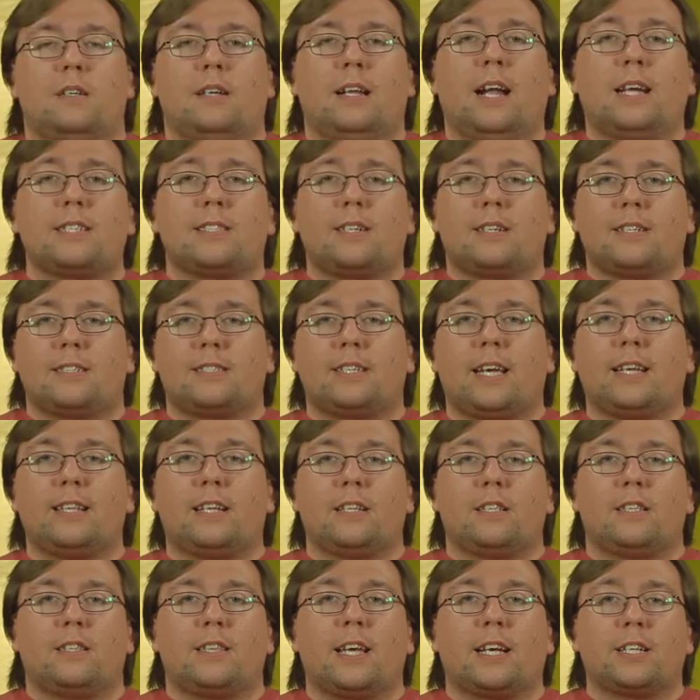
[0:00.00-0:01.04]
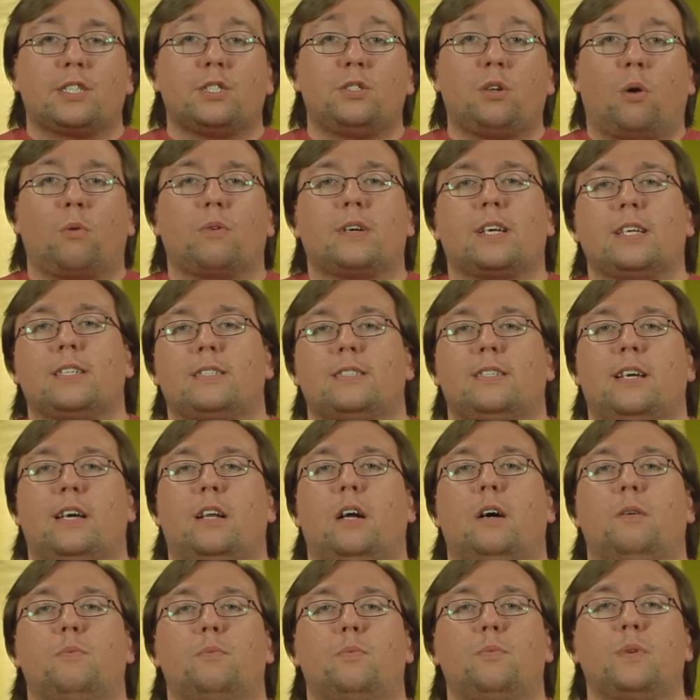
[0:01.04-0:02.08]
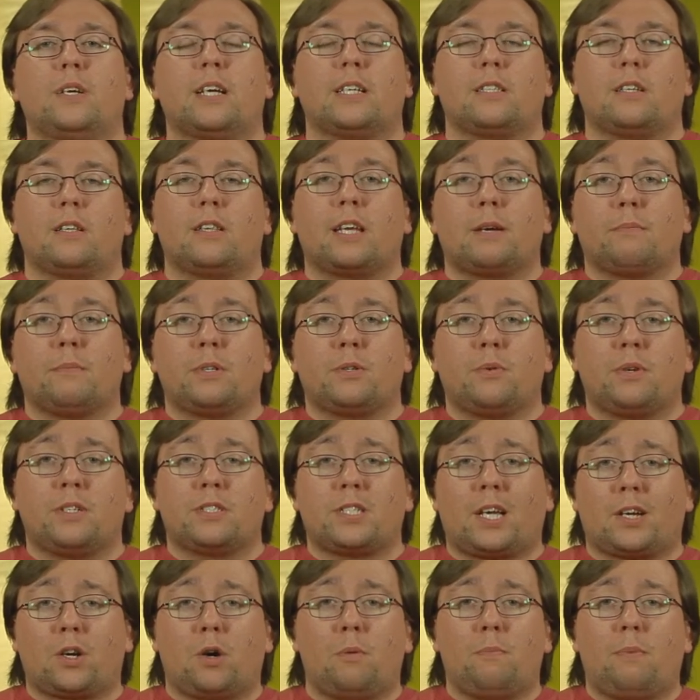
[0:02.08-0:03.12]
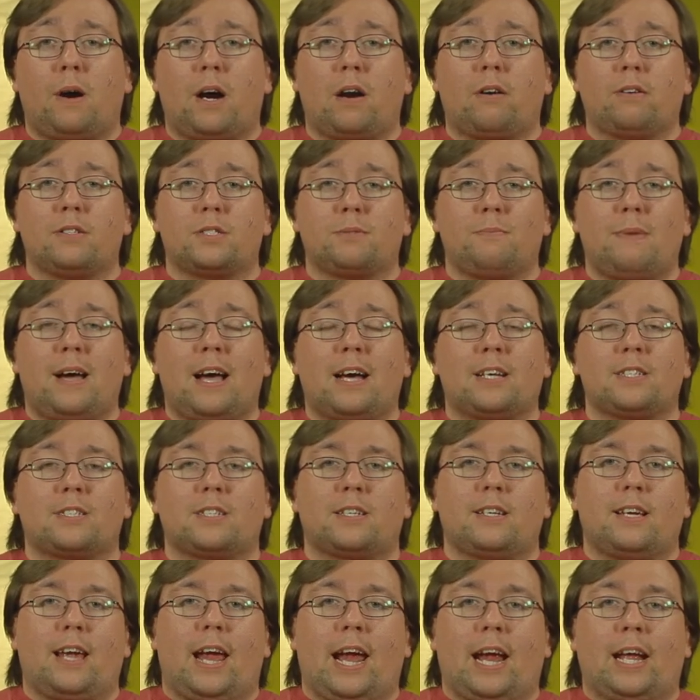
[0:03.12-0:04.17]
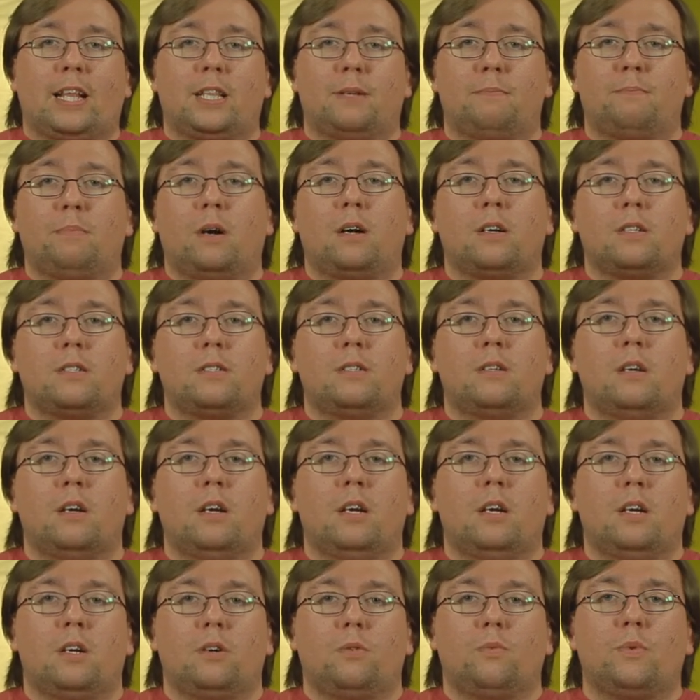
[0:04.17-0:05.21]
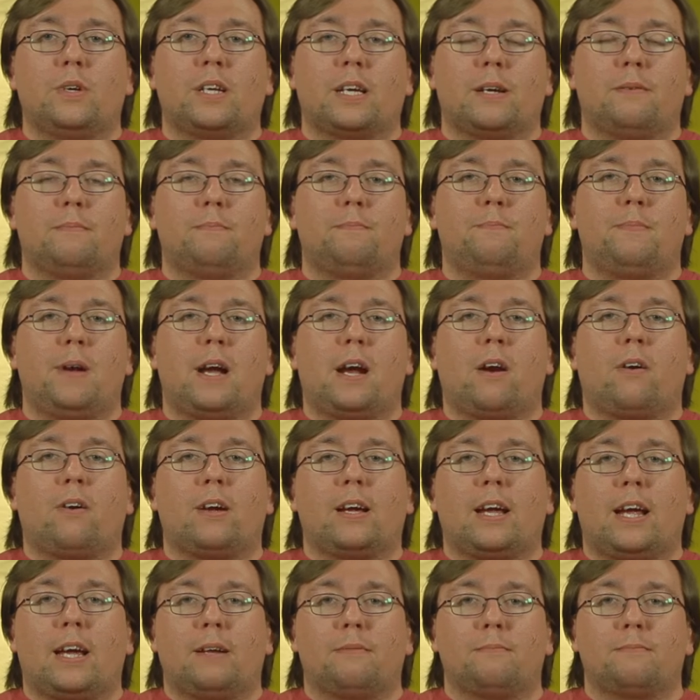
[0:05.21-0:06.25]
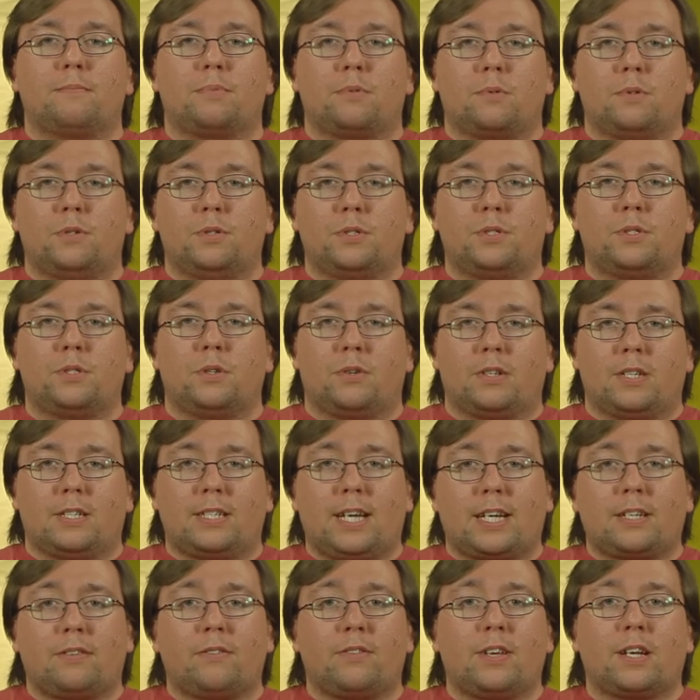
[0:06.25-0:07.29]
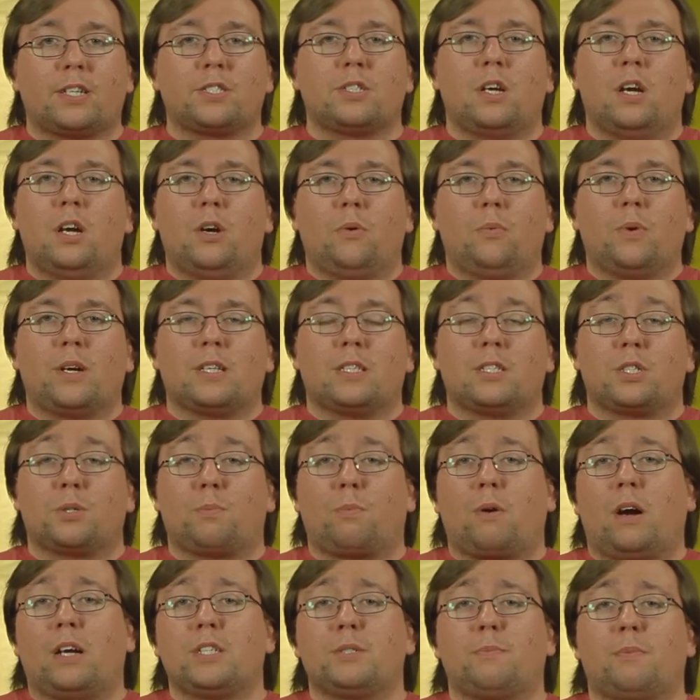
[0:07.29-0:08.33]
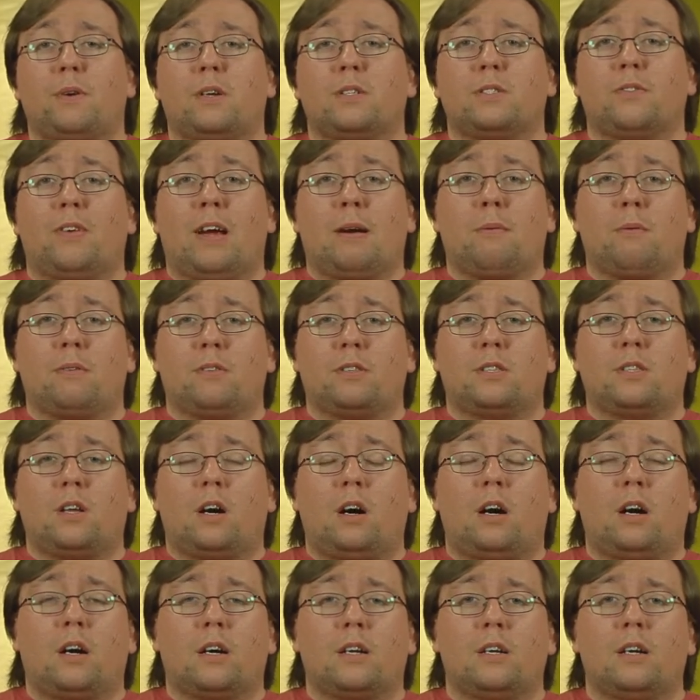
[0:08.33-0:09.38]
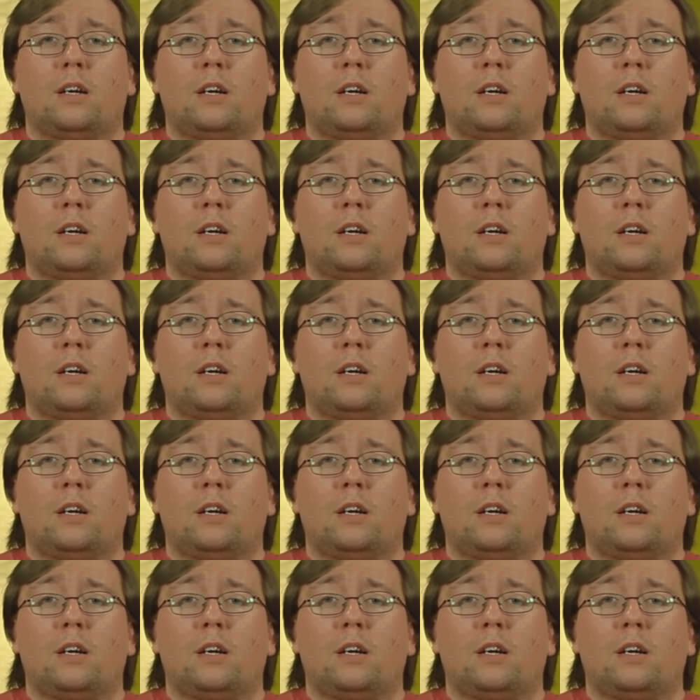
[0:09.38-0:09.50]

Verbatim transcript: And that's not to say that things don't get set up. We get the link between Psycho Pirate's mask and the button. We get Barry and Bruce doing detective things. We get the surprise appearance of Edward Thawne,